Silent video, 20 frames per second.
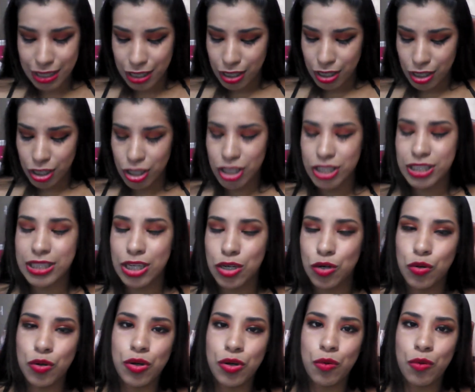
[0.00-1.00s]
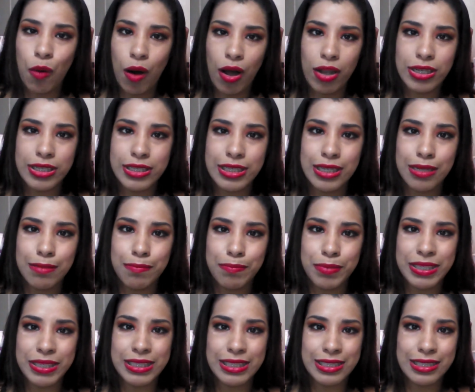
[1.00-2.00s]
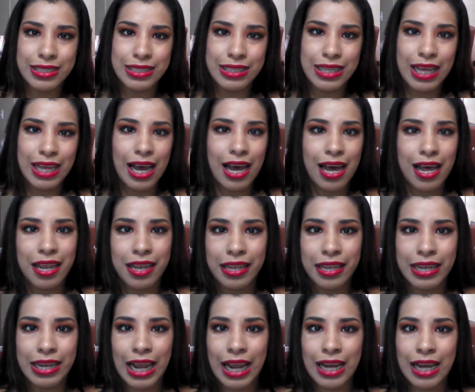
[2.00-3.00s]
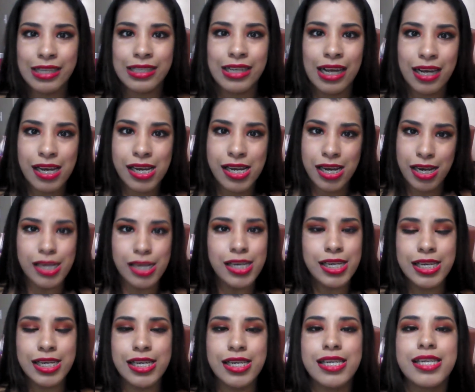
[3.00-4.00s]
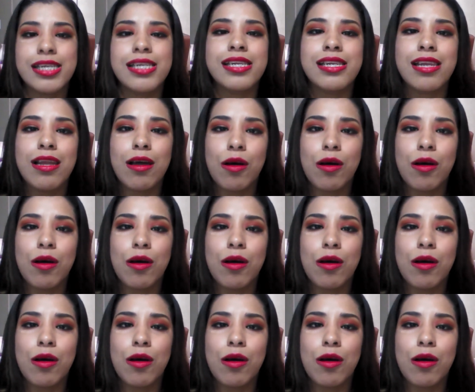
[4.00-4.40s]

looks a good quality, but it's not like that cotton,